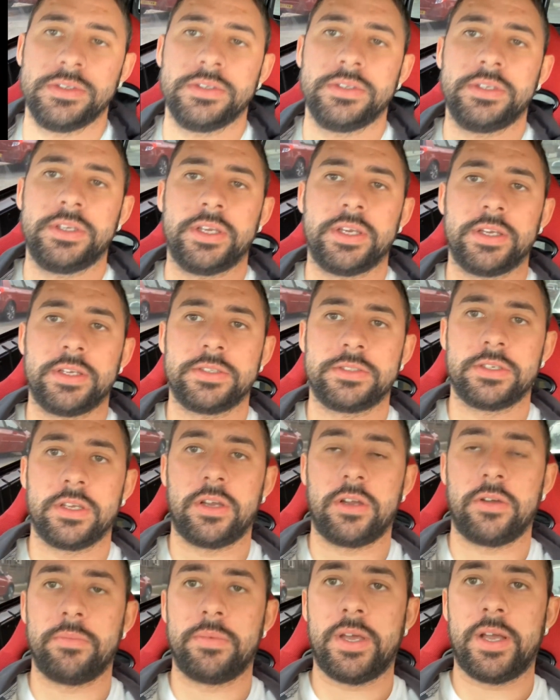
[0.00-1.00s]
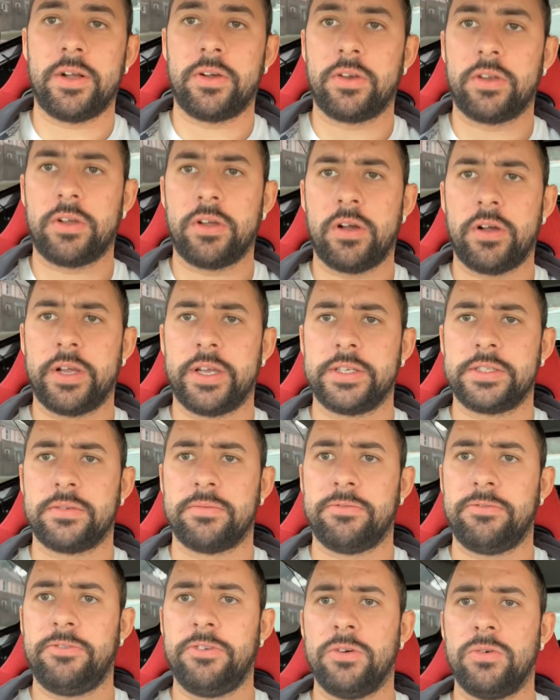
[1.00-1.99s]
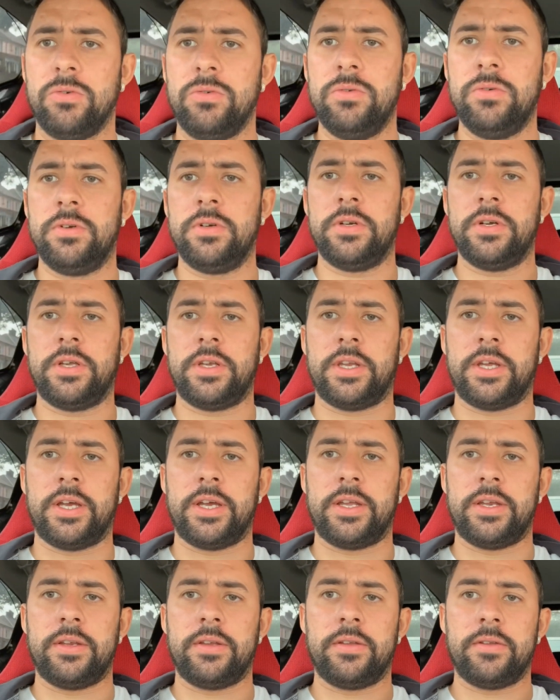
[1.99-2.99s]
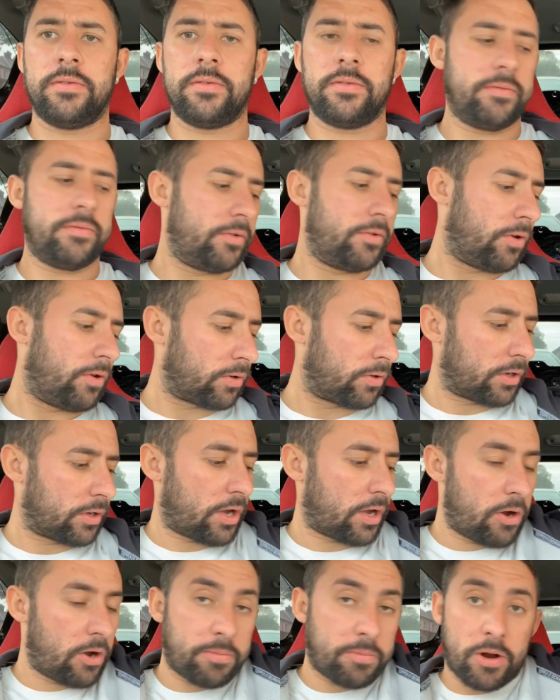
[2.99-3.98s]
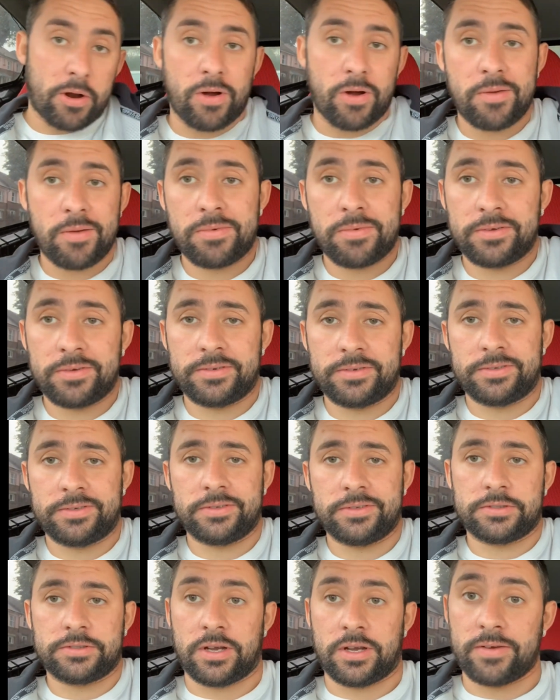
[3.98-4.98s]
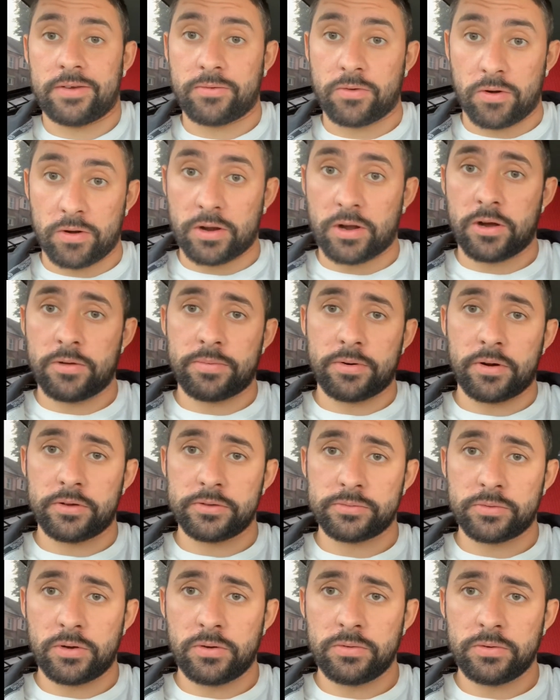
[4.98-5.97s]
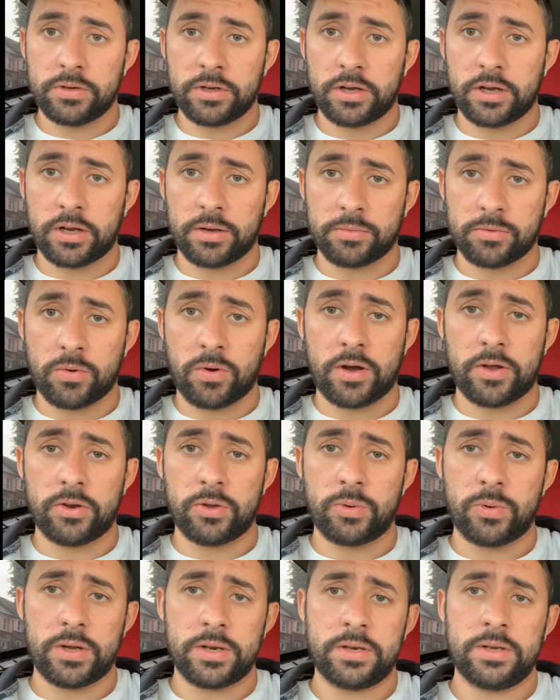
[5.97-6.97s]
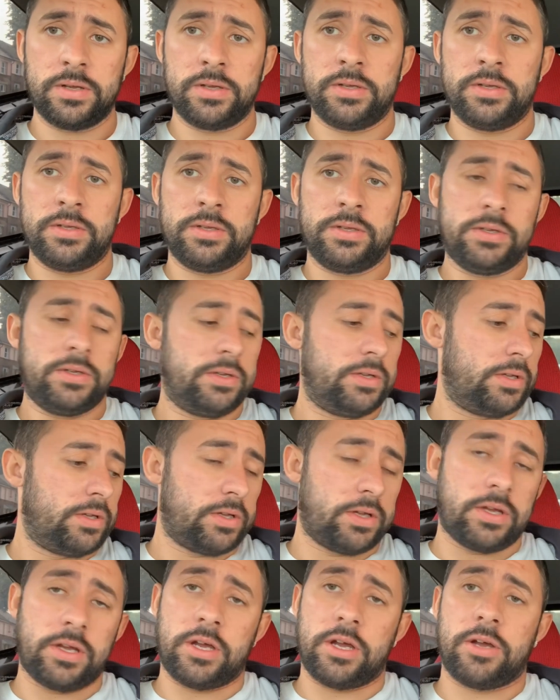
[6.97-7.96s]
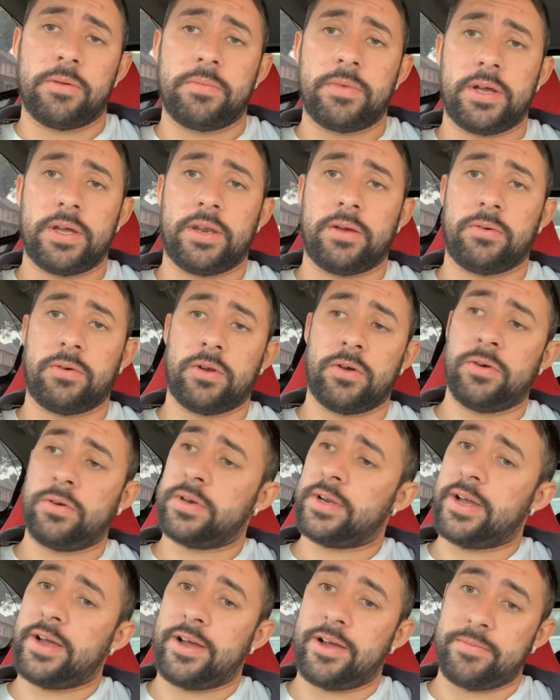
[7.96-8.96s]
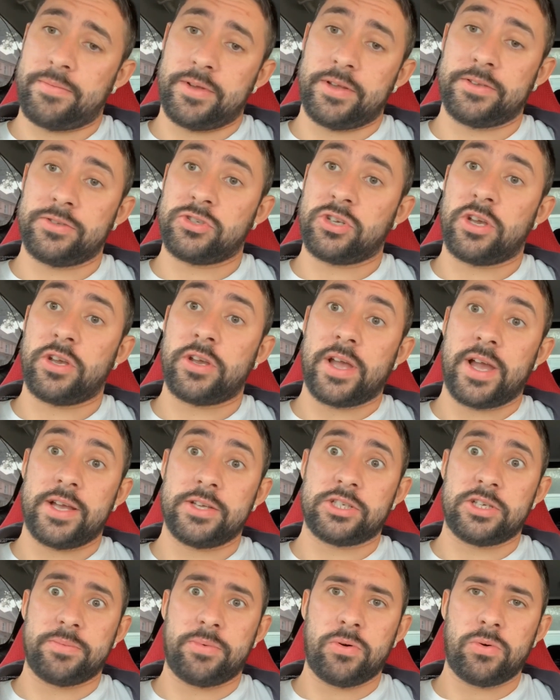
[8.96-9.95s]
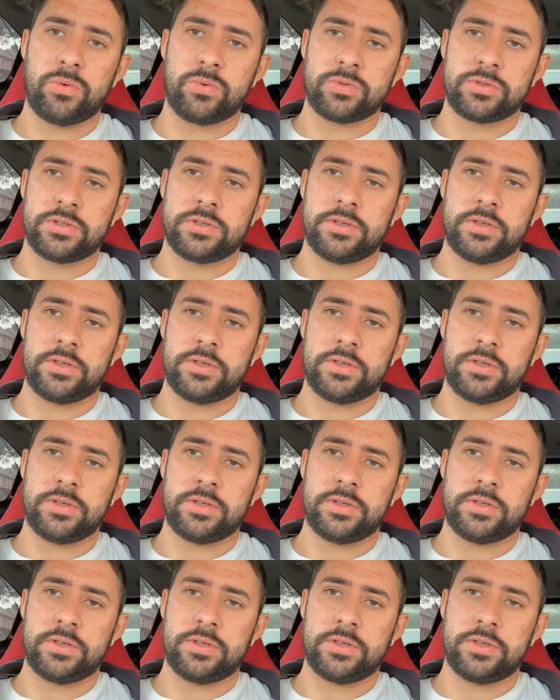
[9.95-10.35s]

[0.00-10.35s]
Yeah, so I'm now going to go and get some fuel and then hook the GoPro up. So I've got a GoPro as well, quite a new one. And I'm going to hook that up and show you how she pulls.